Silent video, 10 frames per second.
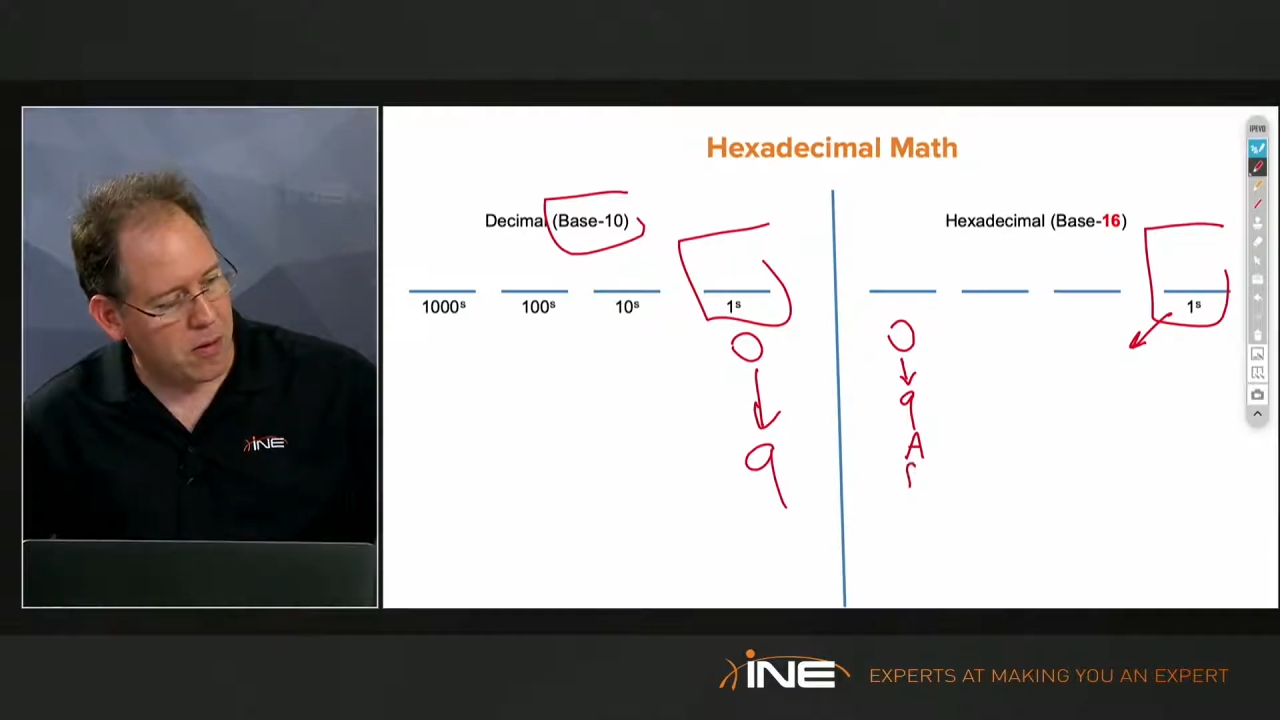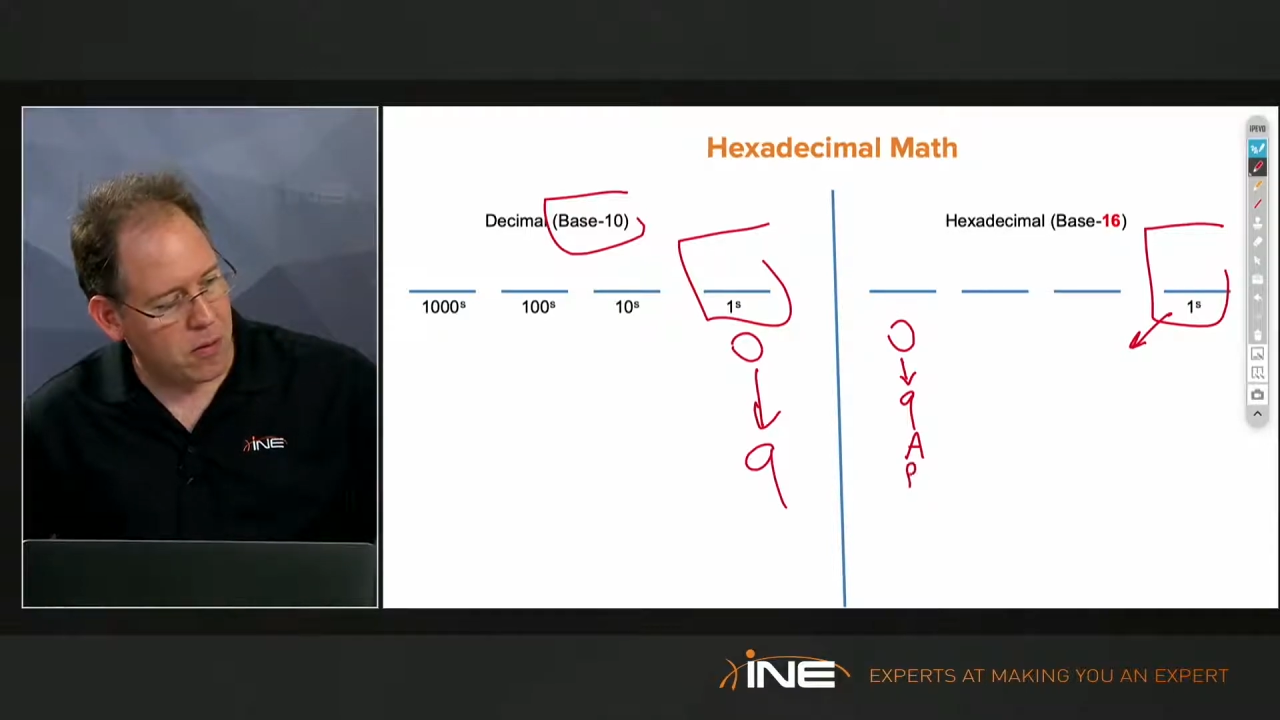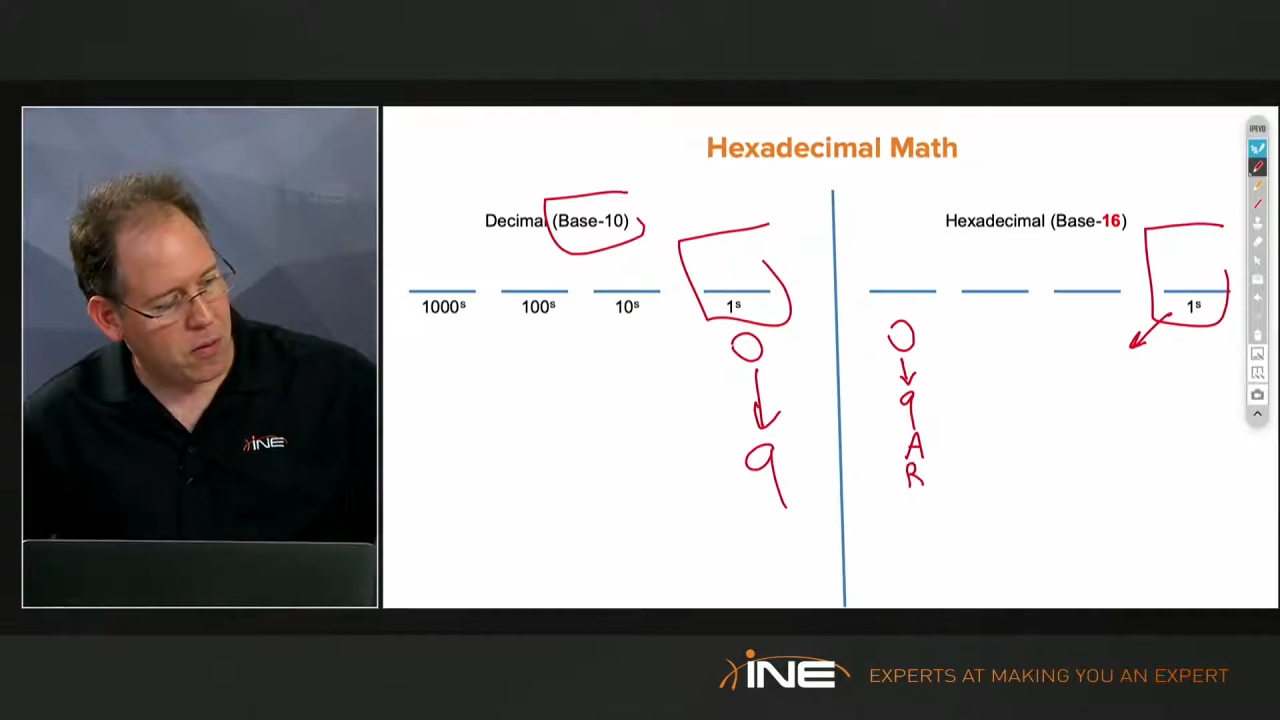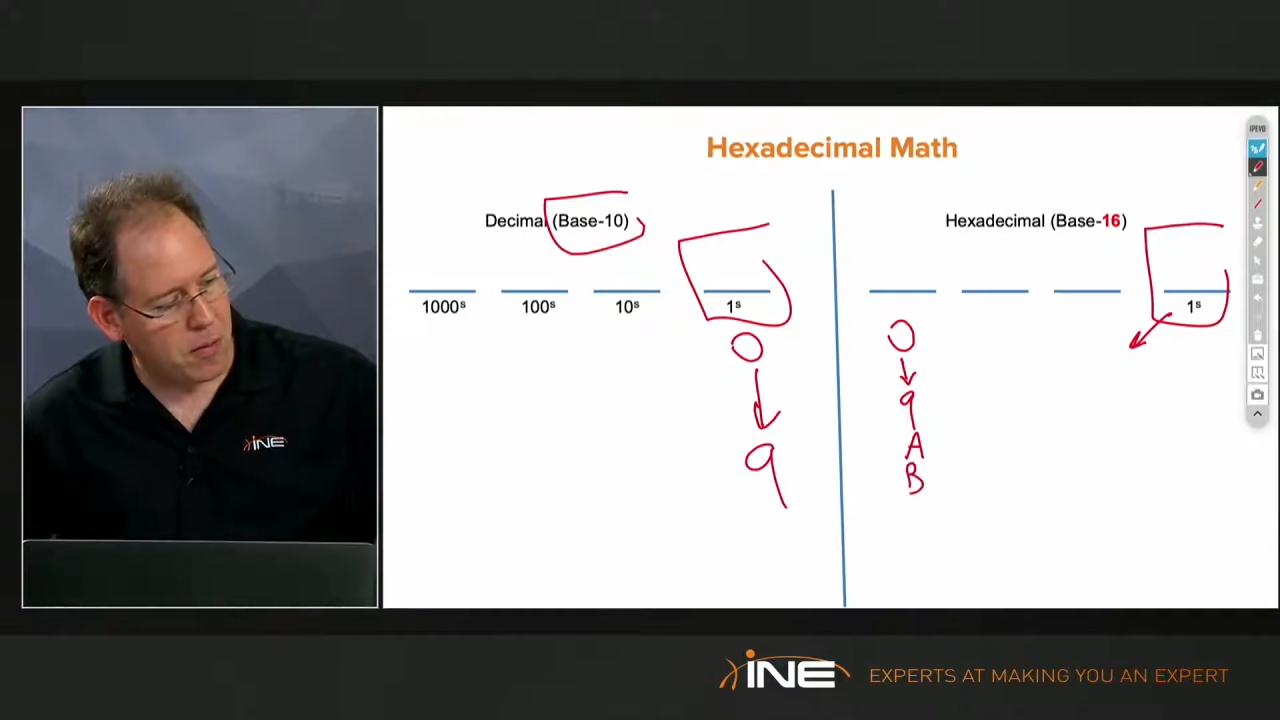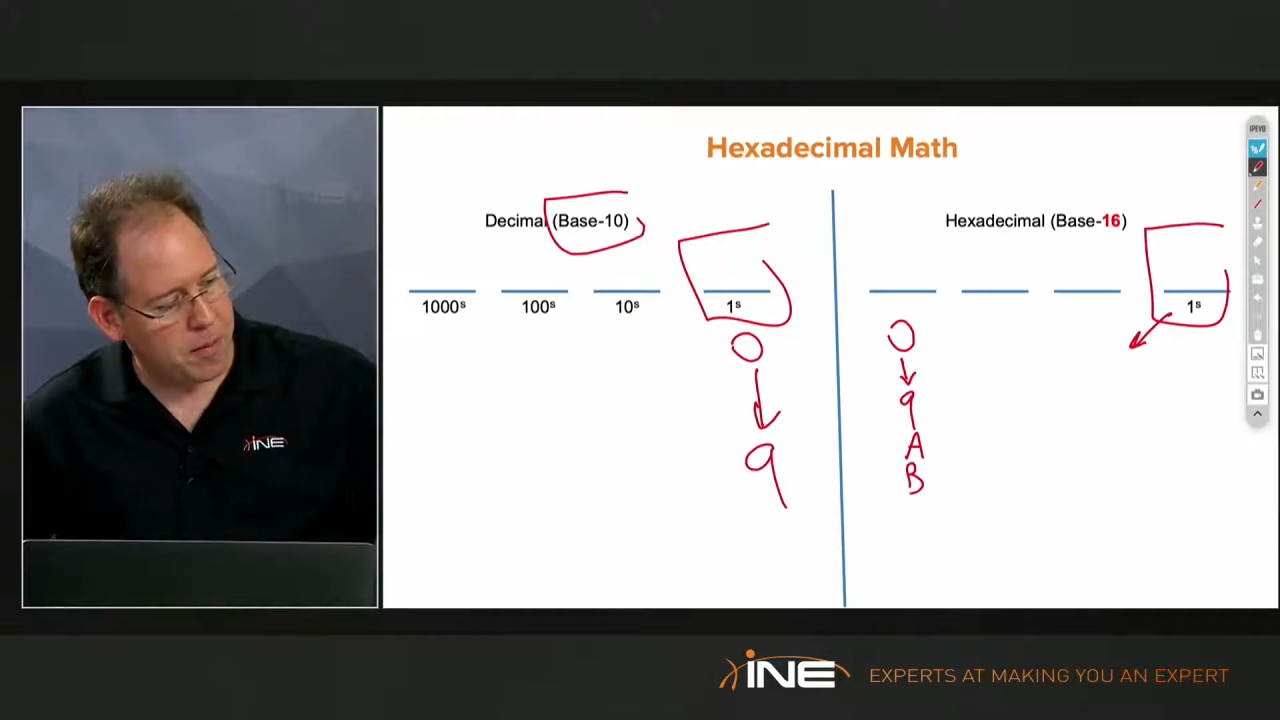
or